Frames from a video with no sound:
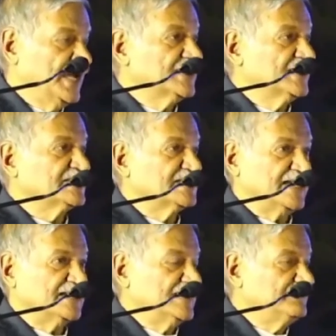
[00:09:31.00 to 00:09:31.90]
In the
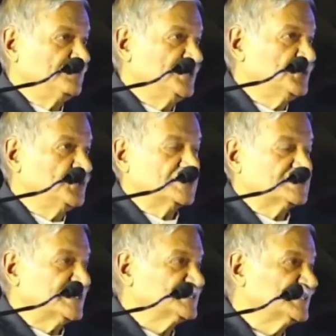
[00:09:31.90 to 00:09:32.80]
state there will be no
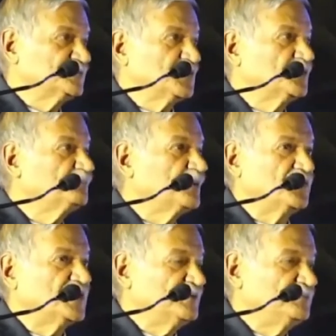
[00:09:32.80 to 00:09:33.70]
discussion about
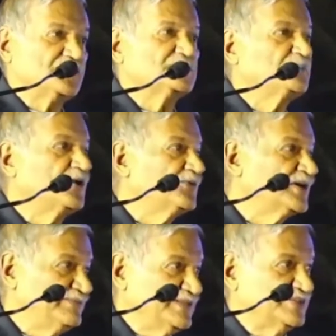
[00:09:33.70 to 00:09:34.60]
poverty because
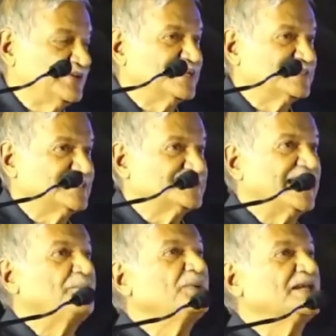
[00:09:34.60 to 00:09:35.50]
poverty will not
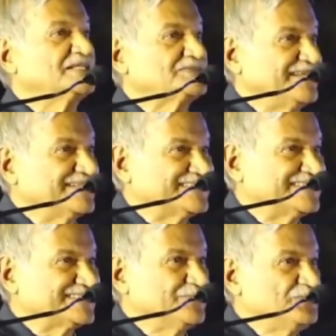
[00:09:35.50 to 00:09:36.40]
exist, happiness will
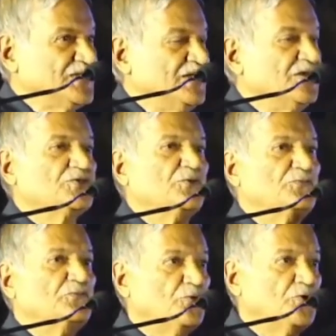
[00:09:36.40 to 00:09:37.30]
exist. So
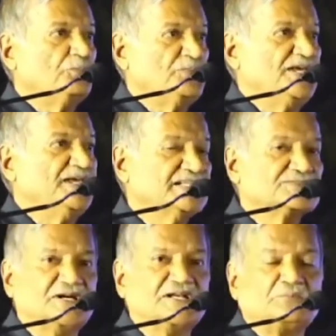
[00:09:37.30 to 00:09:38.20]
four P
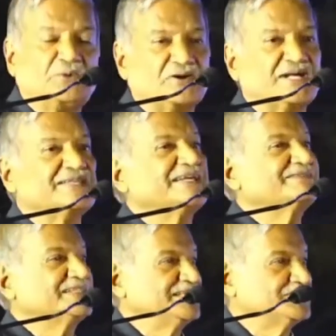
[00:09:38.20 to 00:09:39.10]
is one important
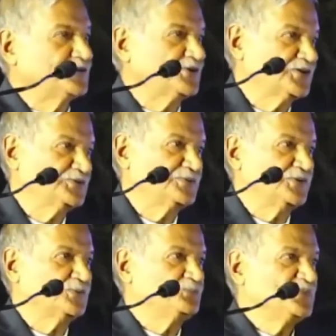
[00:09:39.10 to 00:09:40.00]
thing which he is talking
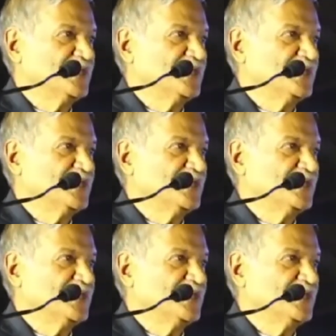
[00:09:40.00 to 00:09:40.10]
about.